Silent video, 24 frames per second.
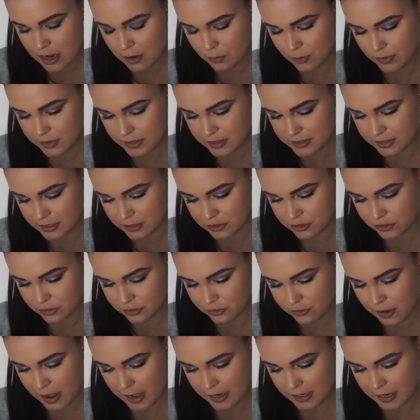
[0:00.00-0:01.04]
with essential
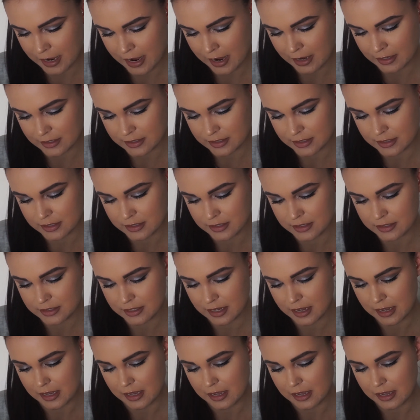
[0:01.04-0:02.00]
fatty acids,